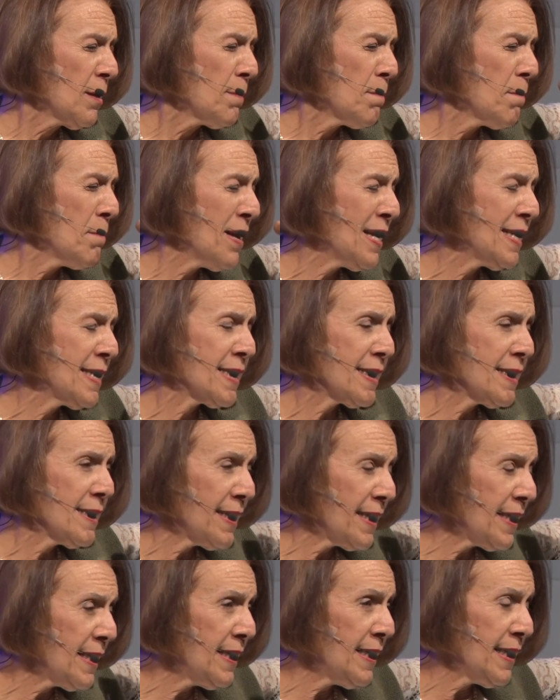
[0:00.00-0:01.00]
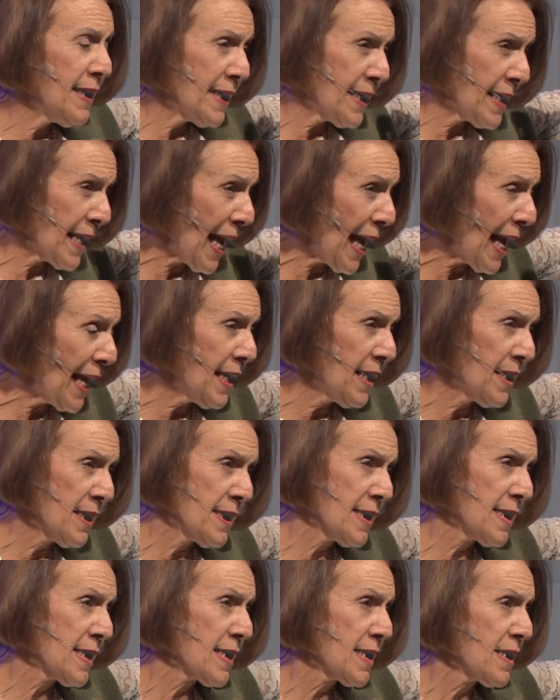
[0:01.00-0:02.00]
meant in any
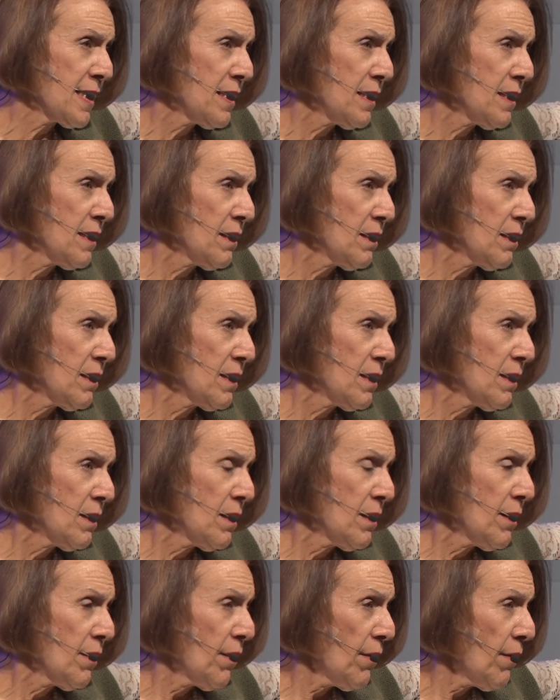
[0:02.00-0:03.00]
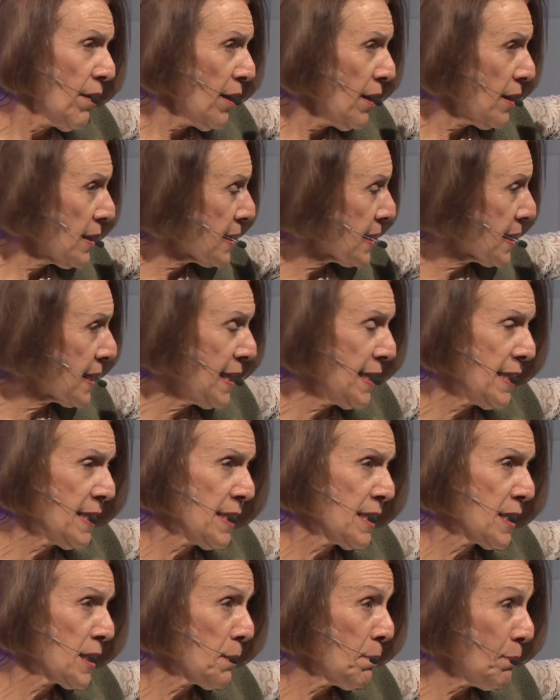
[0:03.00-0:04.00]
callous
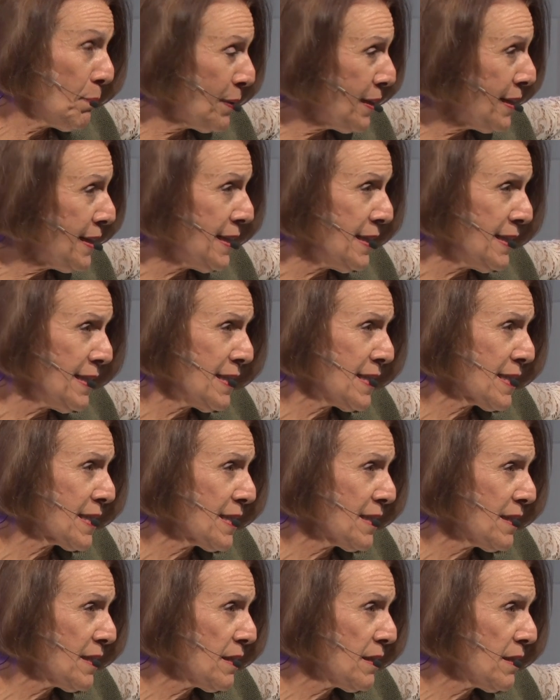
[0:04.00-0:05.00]
sense, please,